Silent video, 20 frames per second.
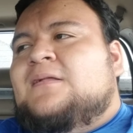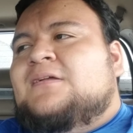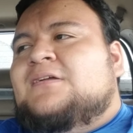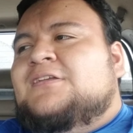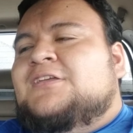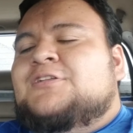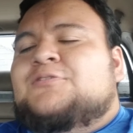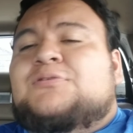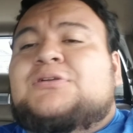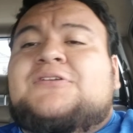
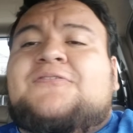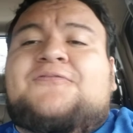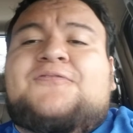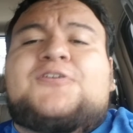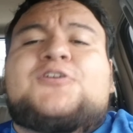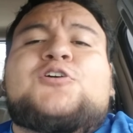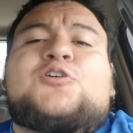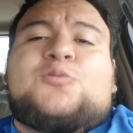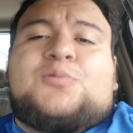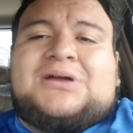want to
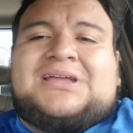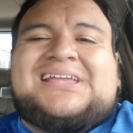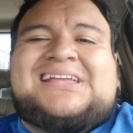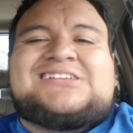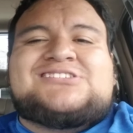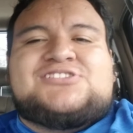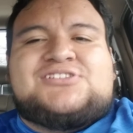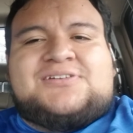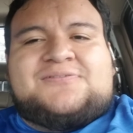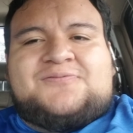fuel what
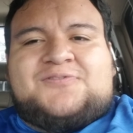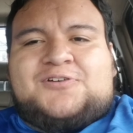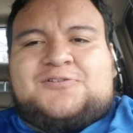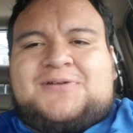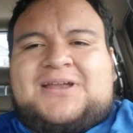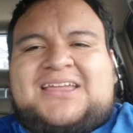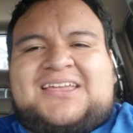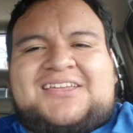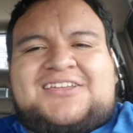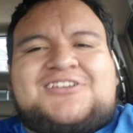he's looking for,
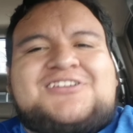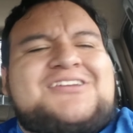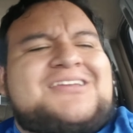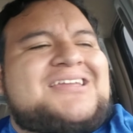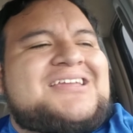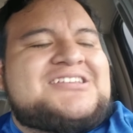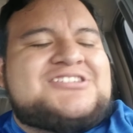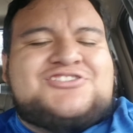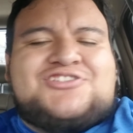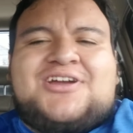right?
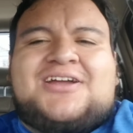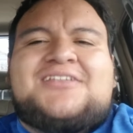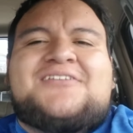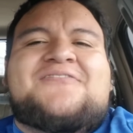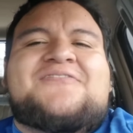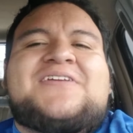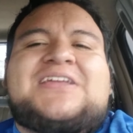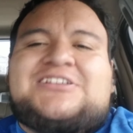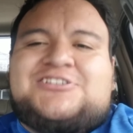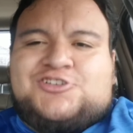He's trying to
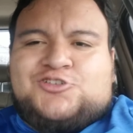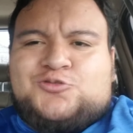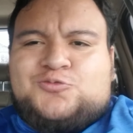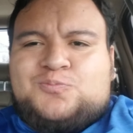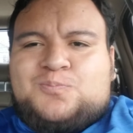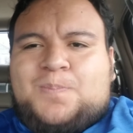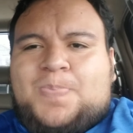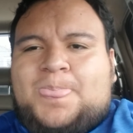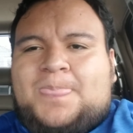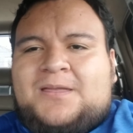feed you.
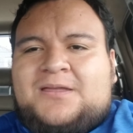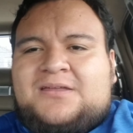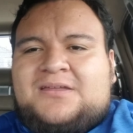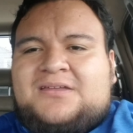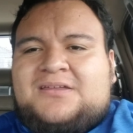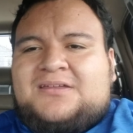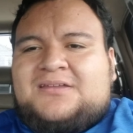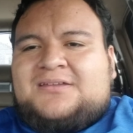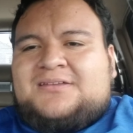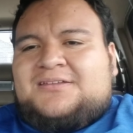
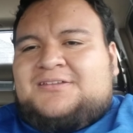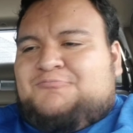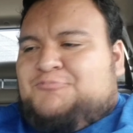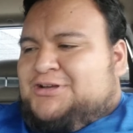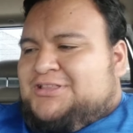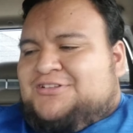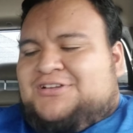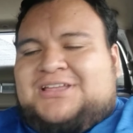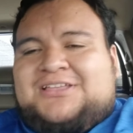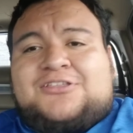
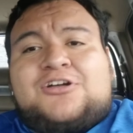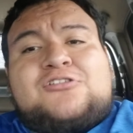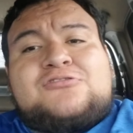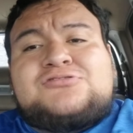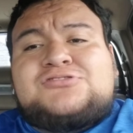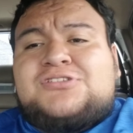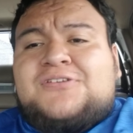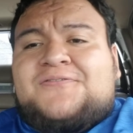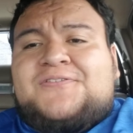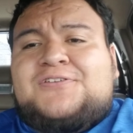Whether he
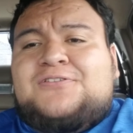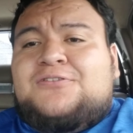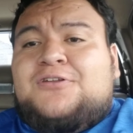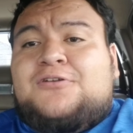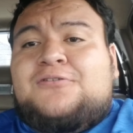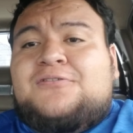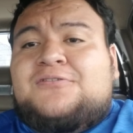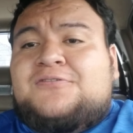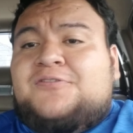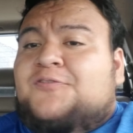knows if you
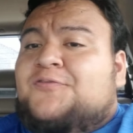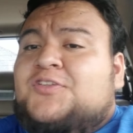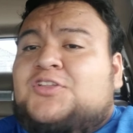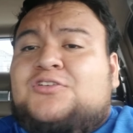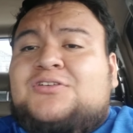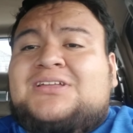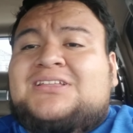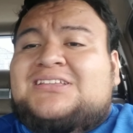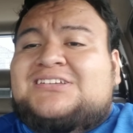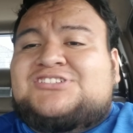know
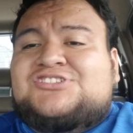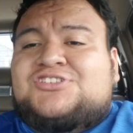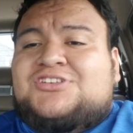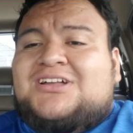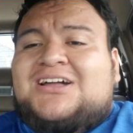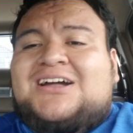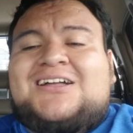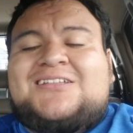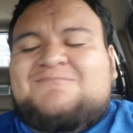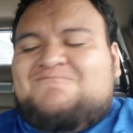English or
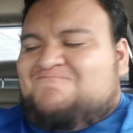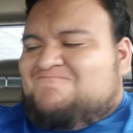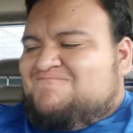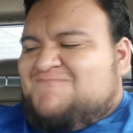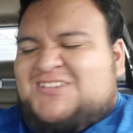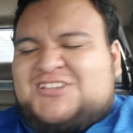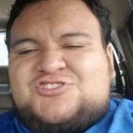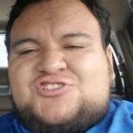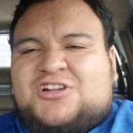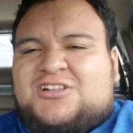not,
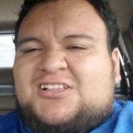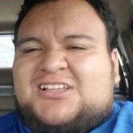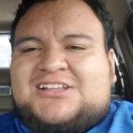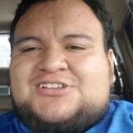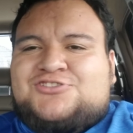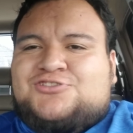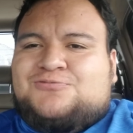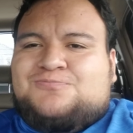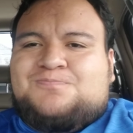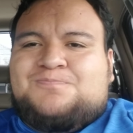he's trying to
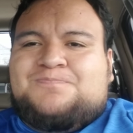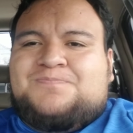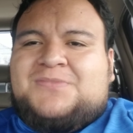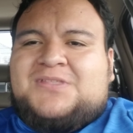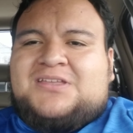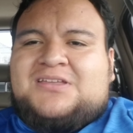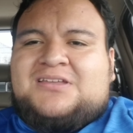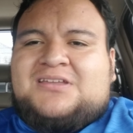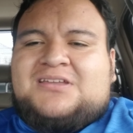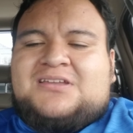get you.
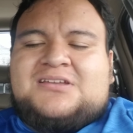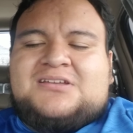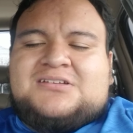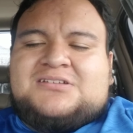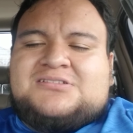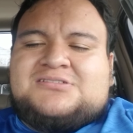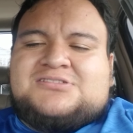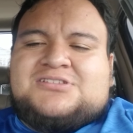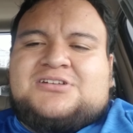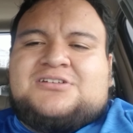
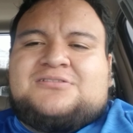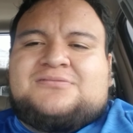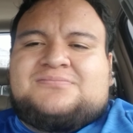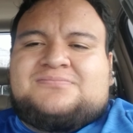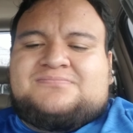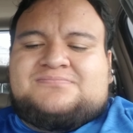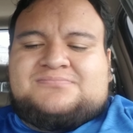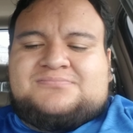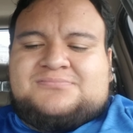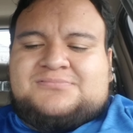So,
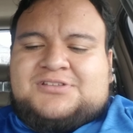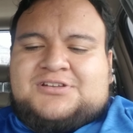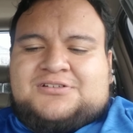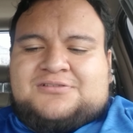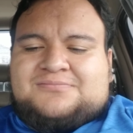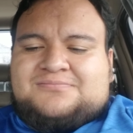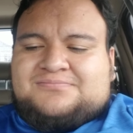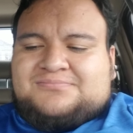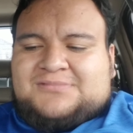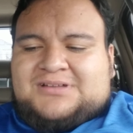you
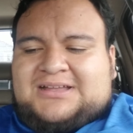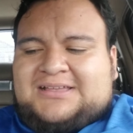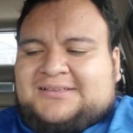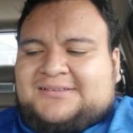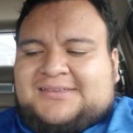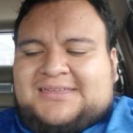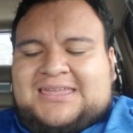know, I